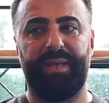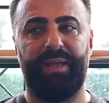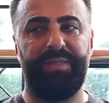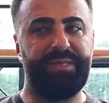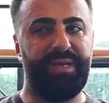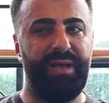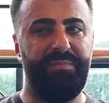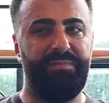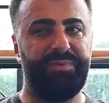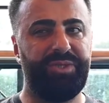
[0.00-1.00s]
the
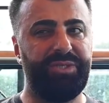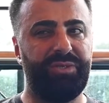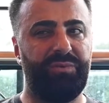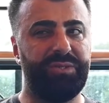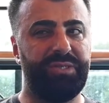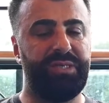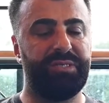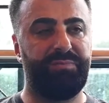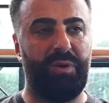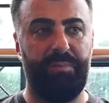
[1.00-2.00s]
time Shisha wasn't
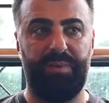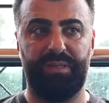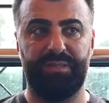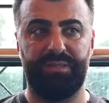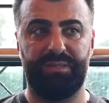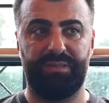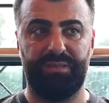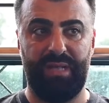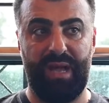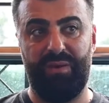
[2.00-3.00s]
as popular as
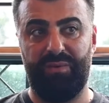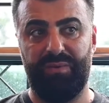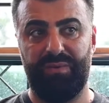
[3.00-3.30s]
now.